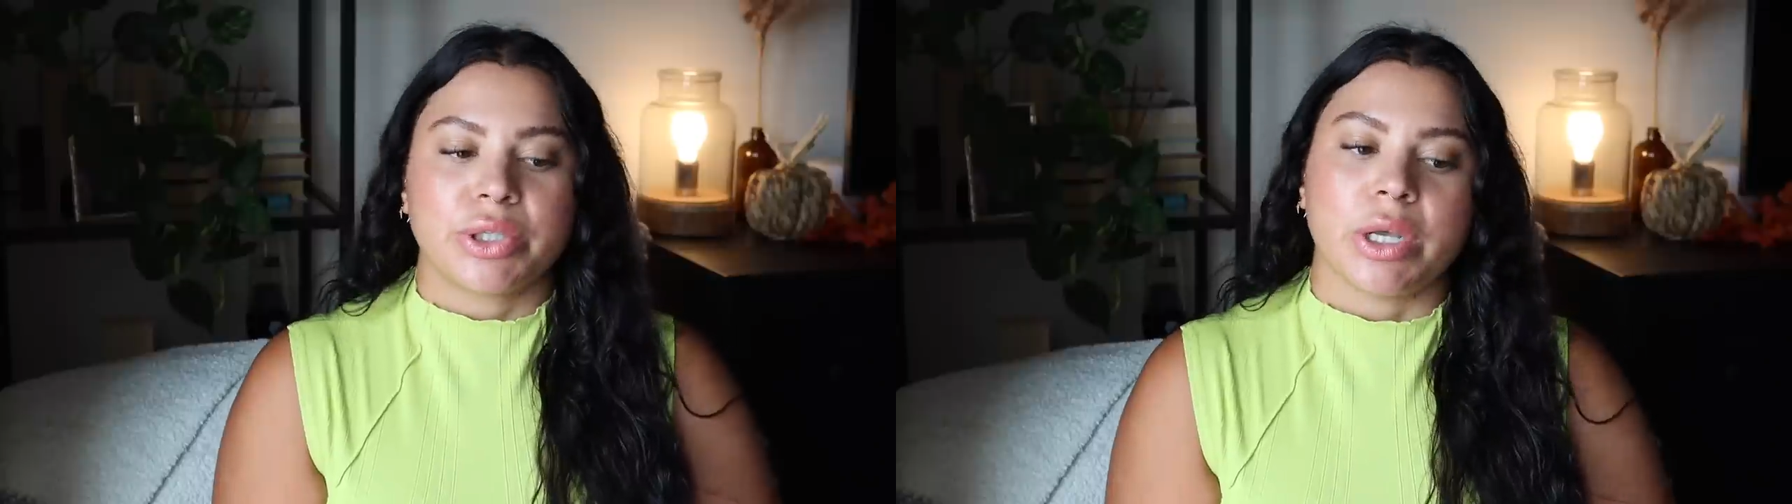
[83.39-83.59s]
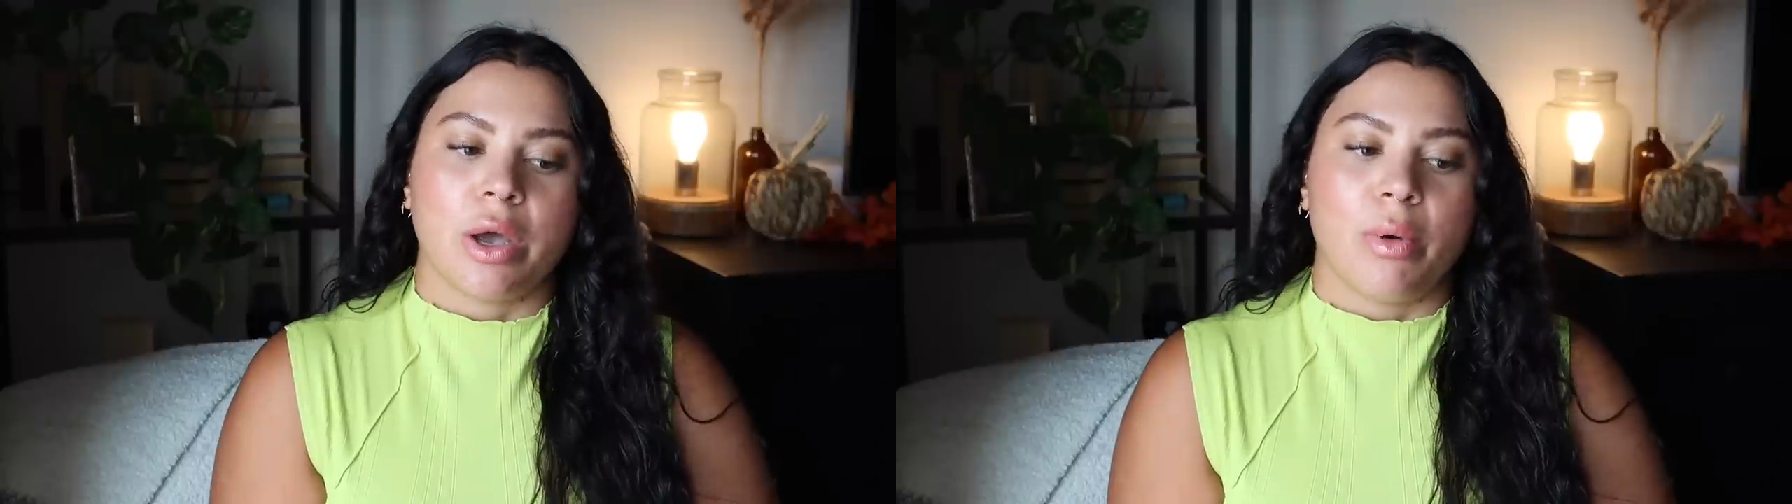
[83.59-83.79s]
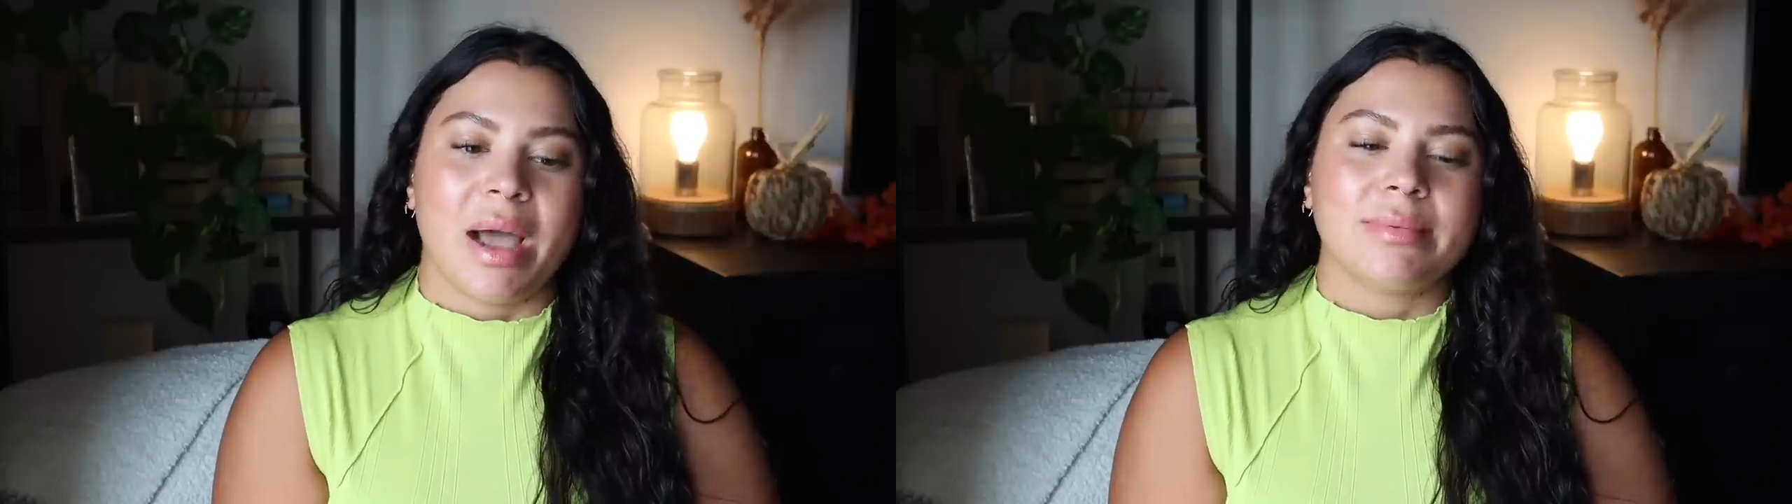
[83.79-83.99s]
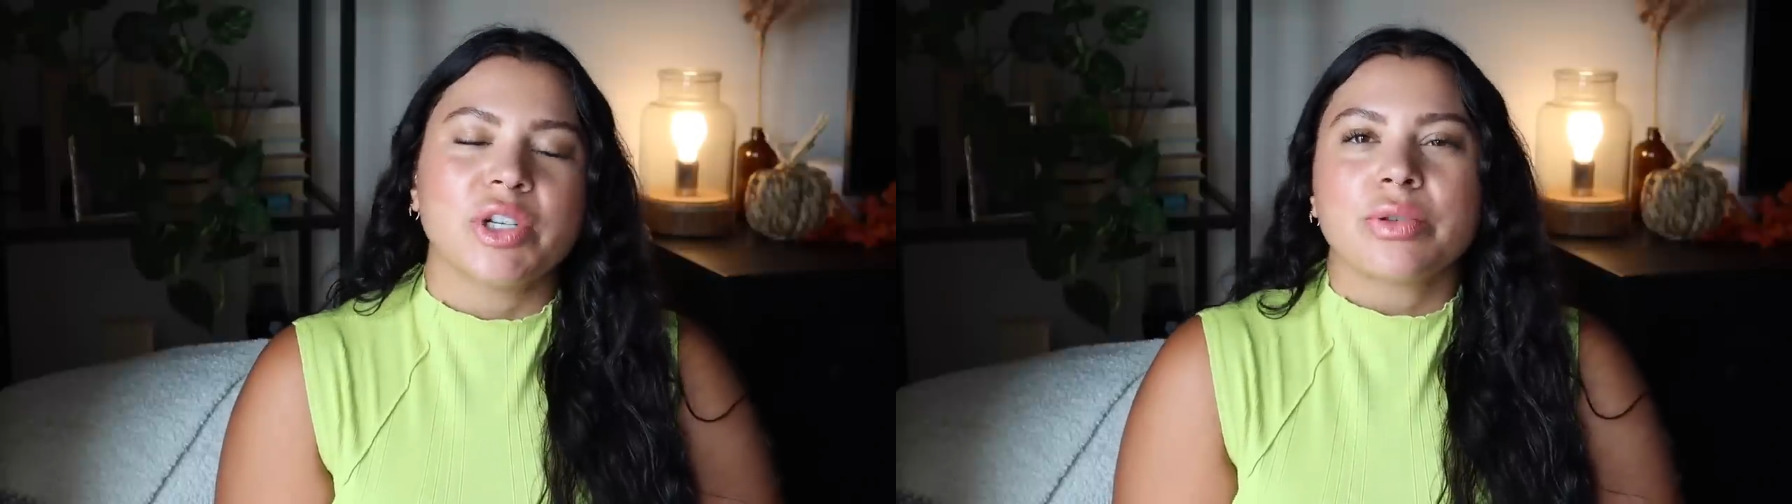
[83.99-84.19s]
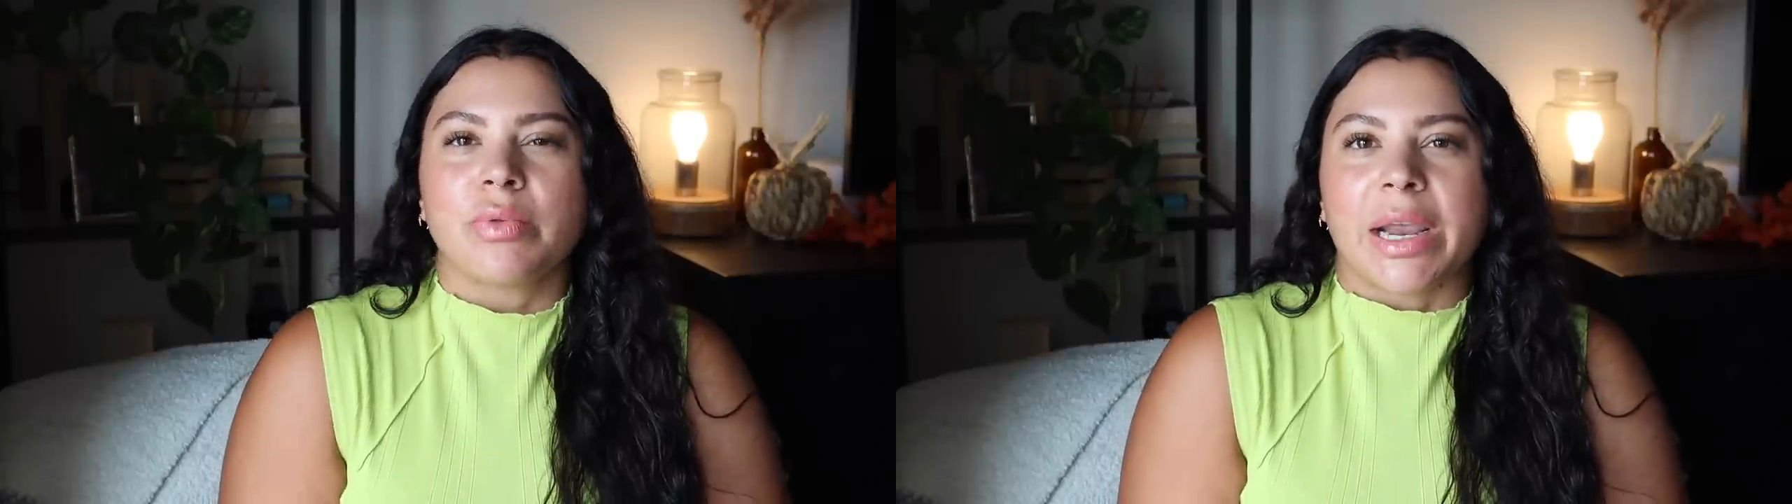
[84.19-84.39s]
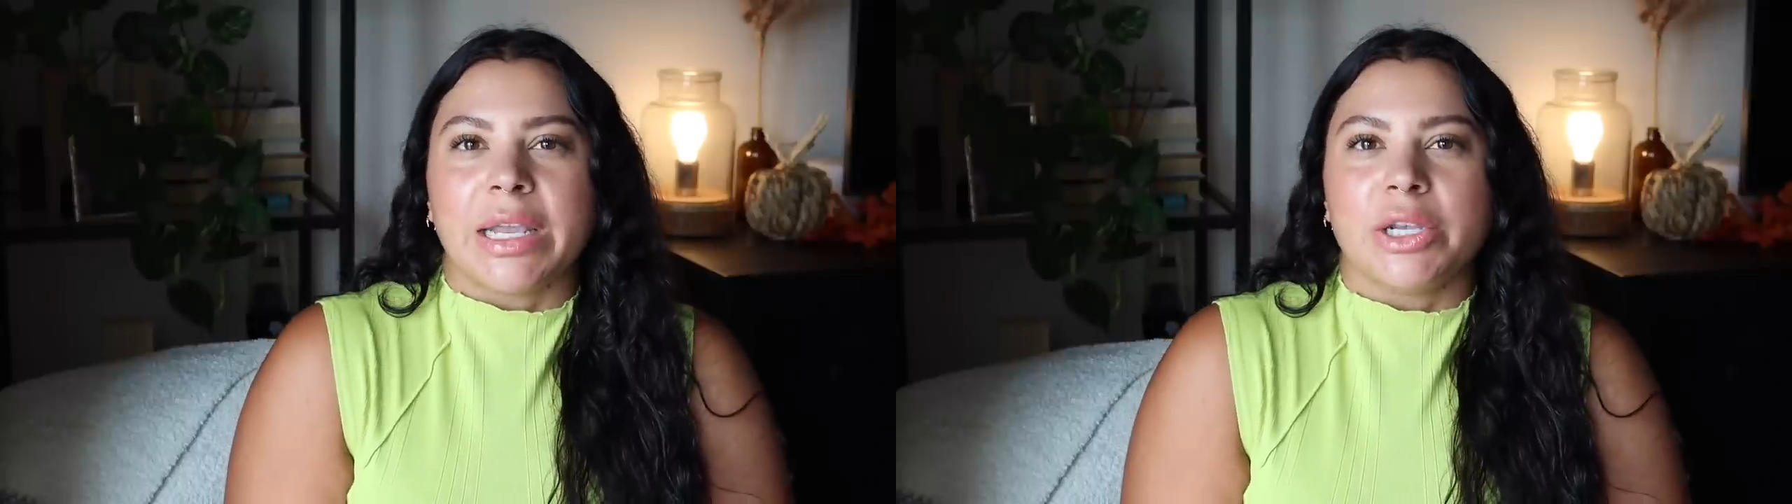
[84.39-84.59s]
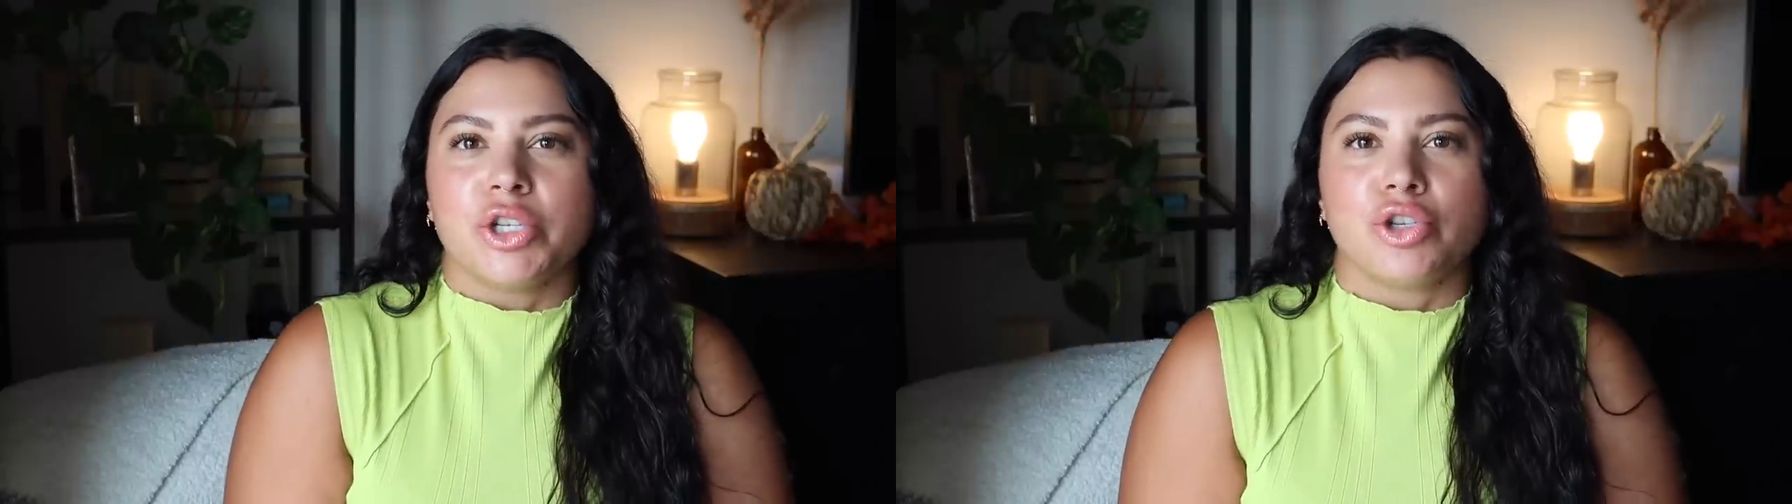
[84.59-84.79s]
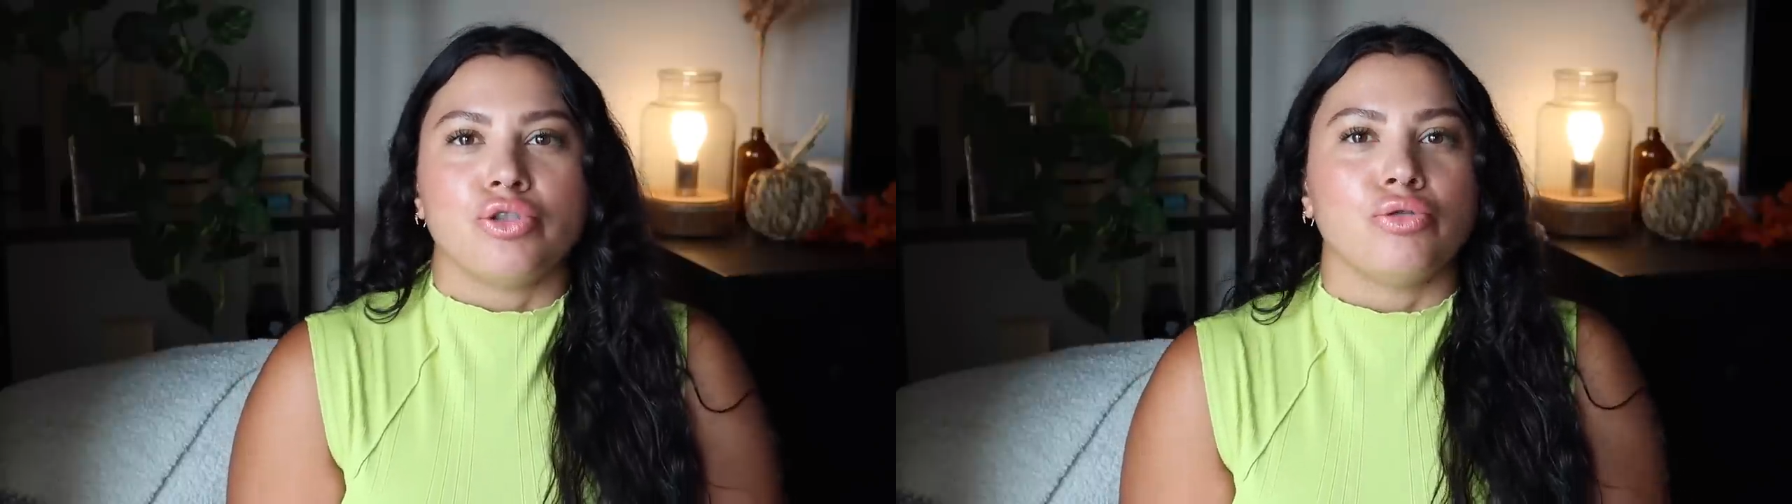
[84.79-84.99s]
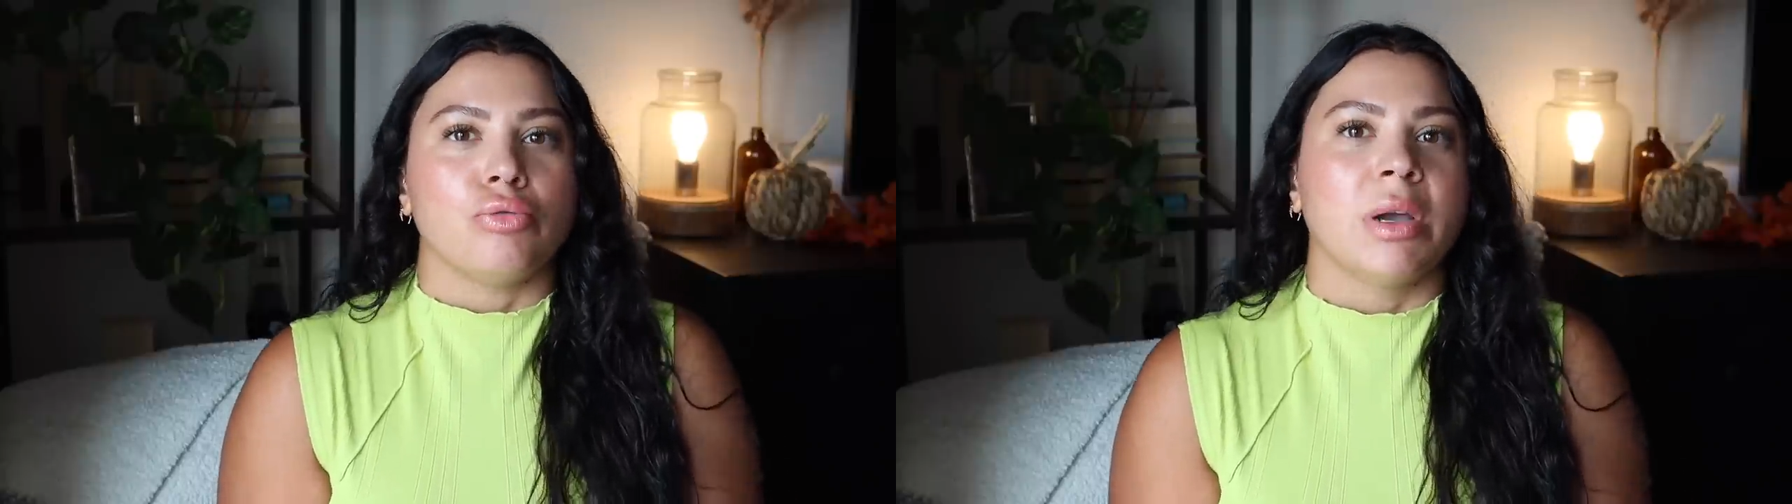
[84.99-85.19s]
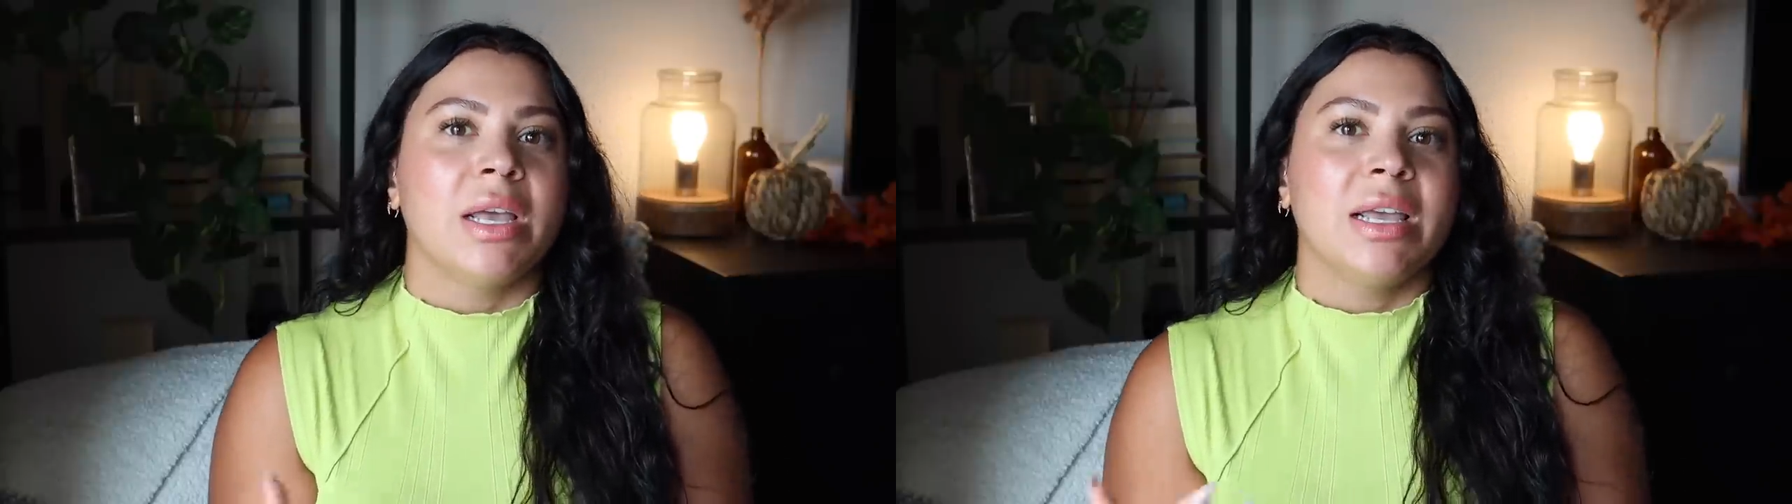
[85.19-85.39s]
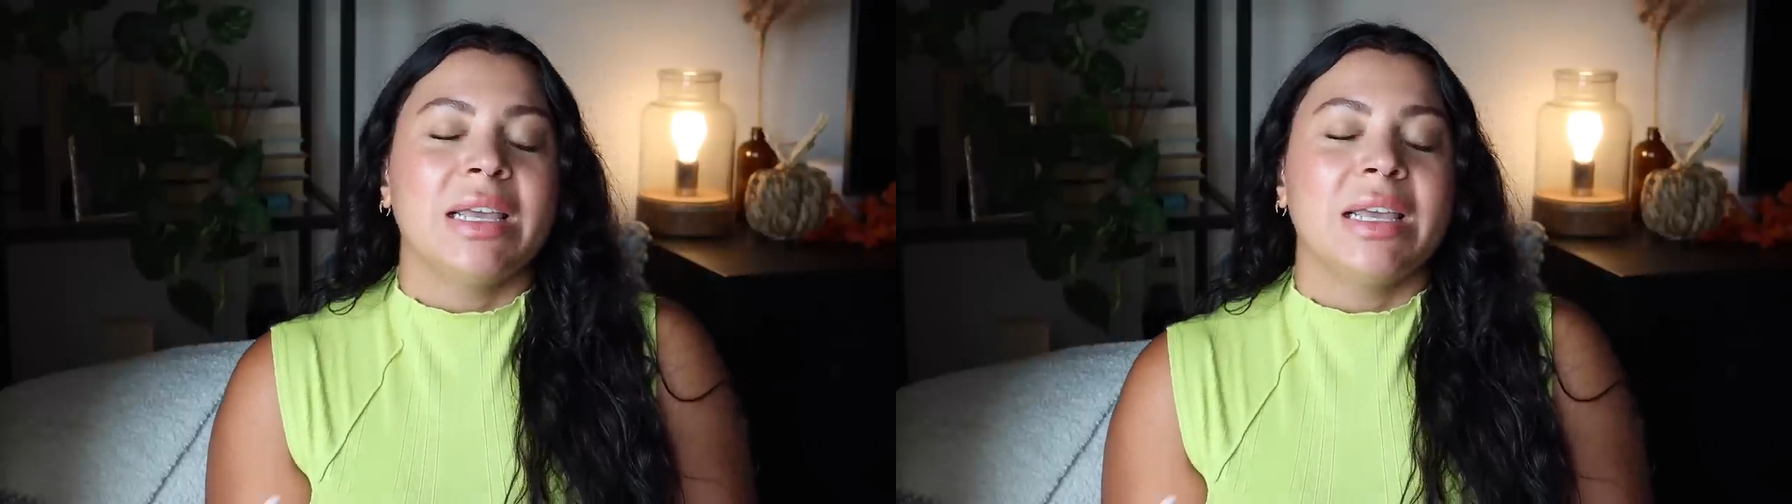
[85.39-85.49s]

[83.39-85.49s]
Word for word: So I'm just ready to